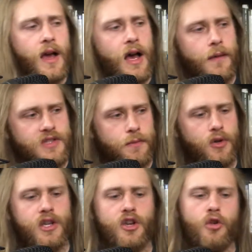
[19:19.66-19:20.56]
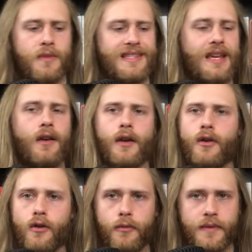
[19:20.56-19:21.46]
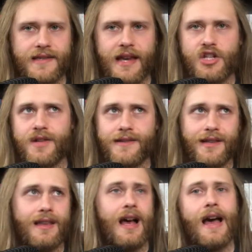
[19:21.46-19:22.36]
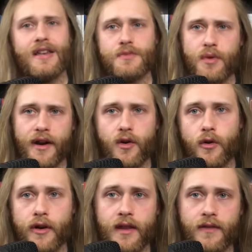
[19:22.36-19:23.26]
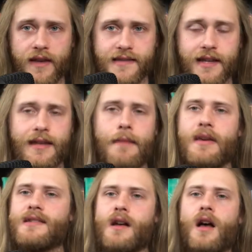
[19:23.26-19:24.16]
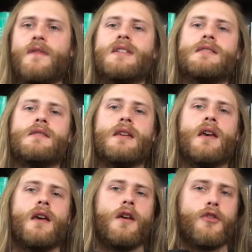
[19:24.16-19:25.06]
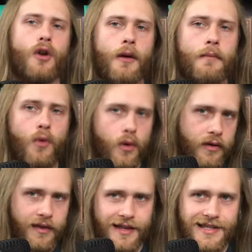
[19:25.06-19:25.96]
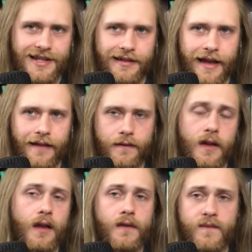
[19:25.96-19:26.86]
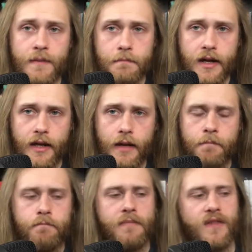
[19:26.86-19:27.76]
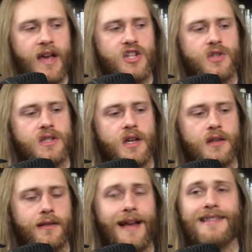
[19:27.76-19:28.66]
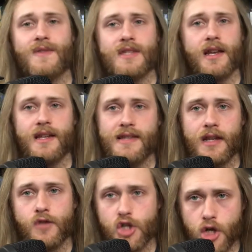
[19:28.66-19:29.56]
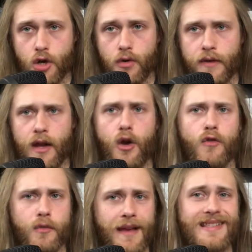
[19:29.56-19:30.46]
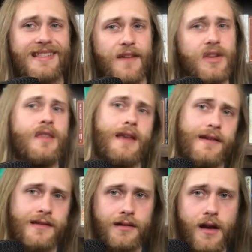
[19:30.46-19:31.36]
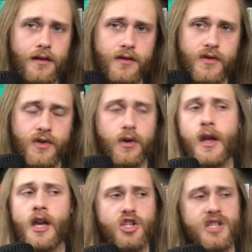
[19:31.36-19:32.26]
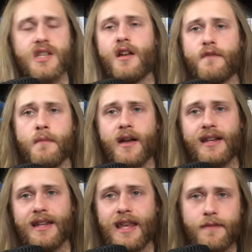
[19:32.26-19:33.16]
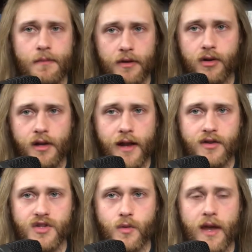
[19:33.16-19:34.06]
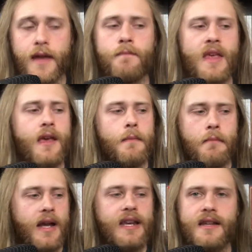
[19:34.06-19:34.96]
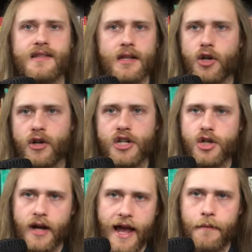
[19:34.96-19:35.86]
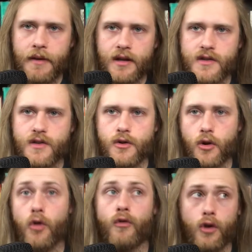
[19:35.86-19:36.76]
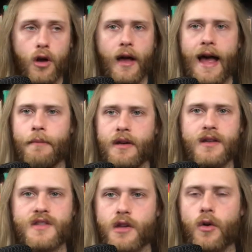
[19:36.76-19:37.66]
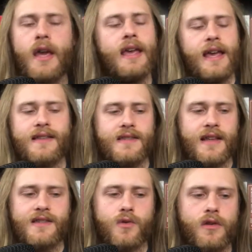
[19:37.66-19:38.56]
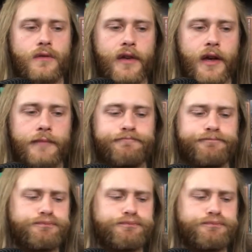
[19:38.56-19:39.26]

To put, material possessions at the highest priority and things like that. Because obviously there are more things to life than money. They've actually done lots of studies that have shown that over about $70,000 or just enough money to keep the bill collectors away, money doesn't increase your happiness or your overall happiness. So it's sort of a